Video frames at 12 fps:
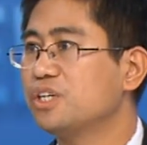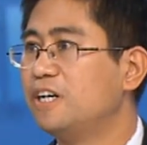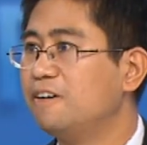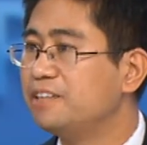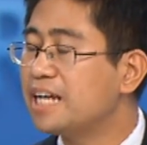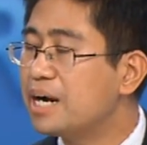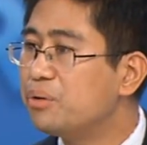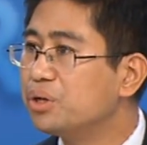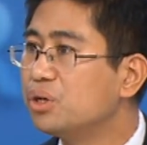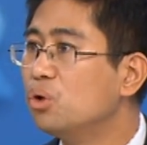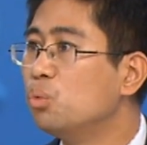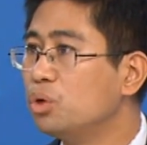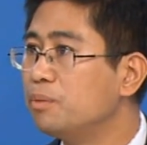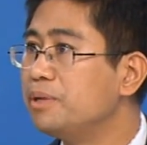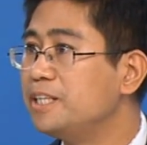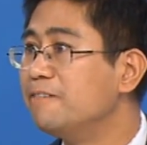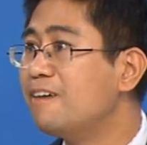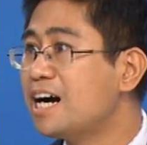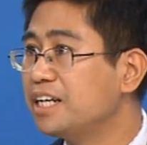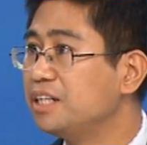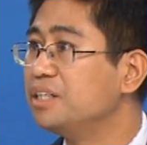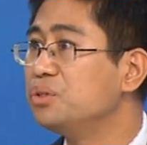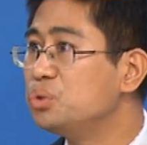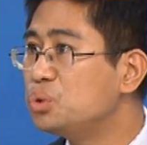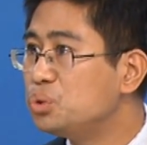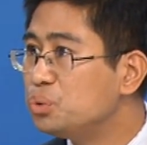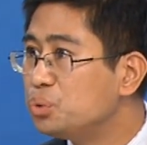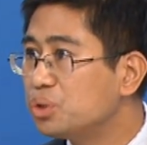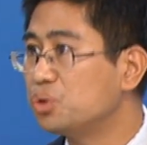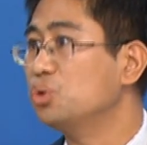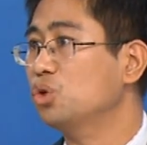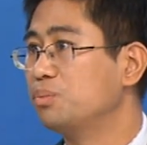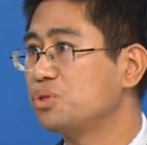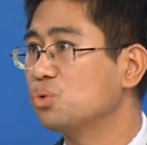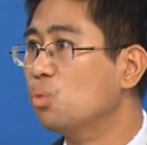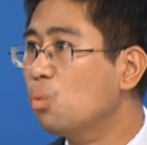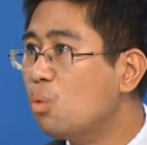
of Terry Gou would be divided in two groups.